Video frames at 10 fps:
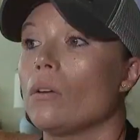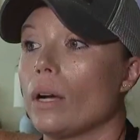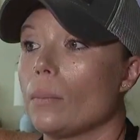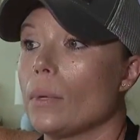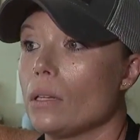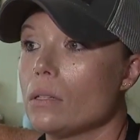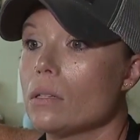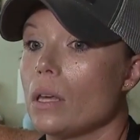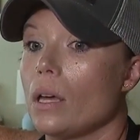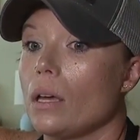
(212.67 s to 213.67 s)
recommends
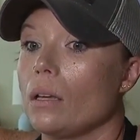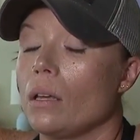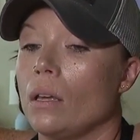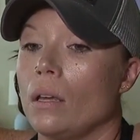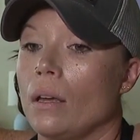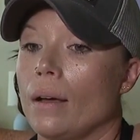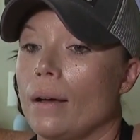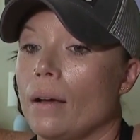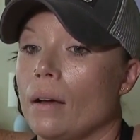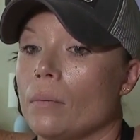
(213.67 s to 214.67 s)
that
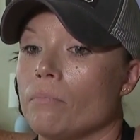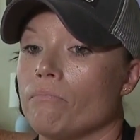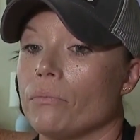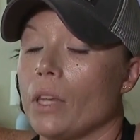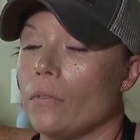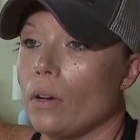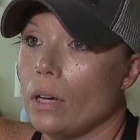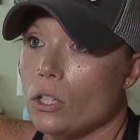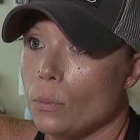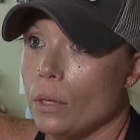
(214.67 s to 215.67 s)
the
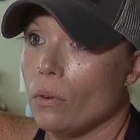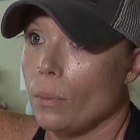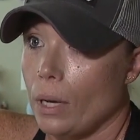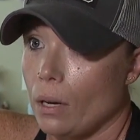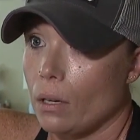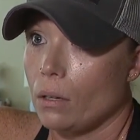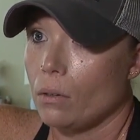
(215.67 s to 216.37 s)
foundation be repaired.